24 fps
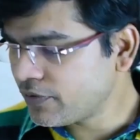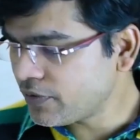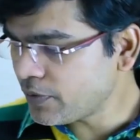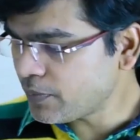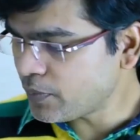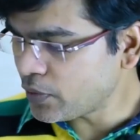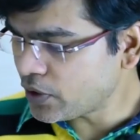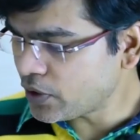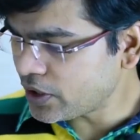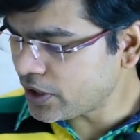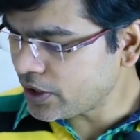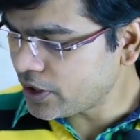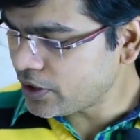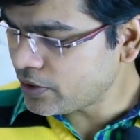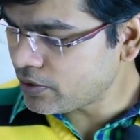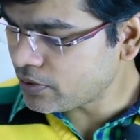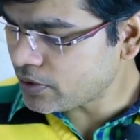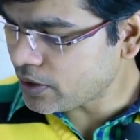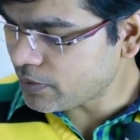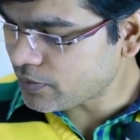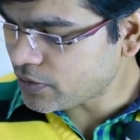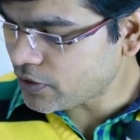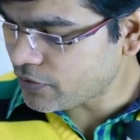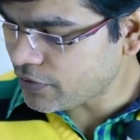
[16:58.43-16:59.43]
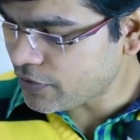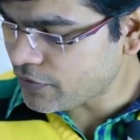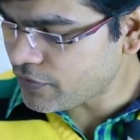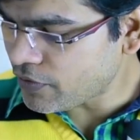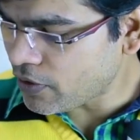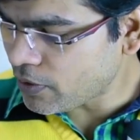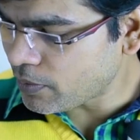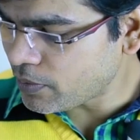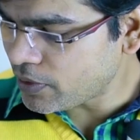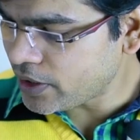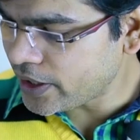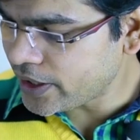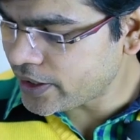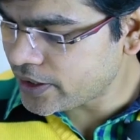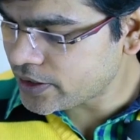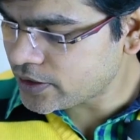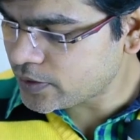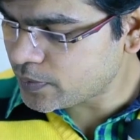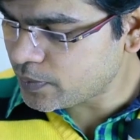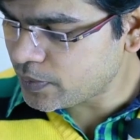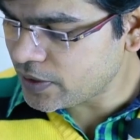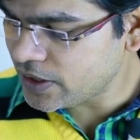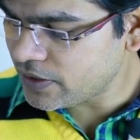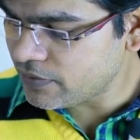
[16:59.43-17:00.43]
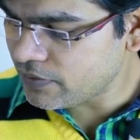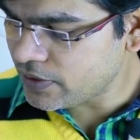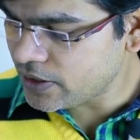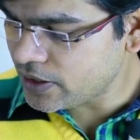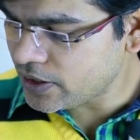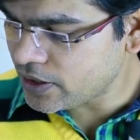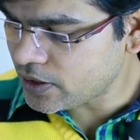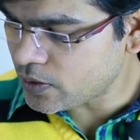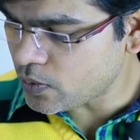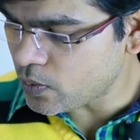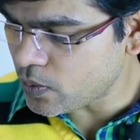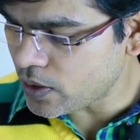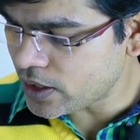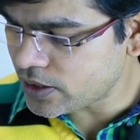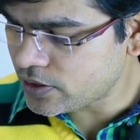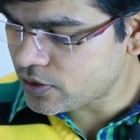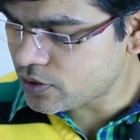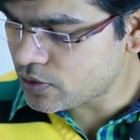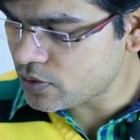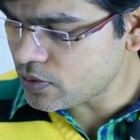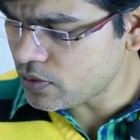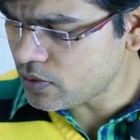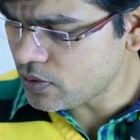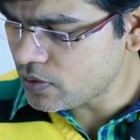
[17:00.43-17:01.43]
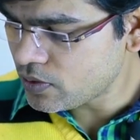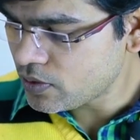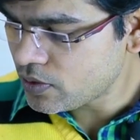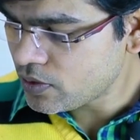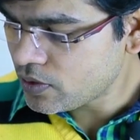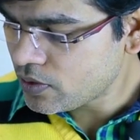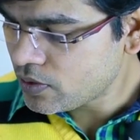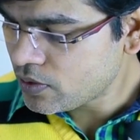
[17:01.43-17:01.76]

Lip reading: If you put it into terms of a formula, it is PV equals to,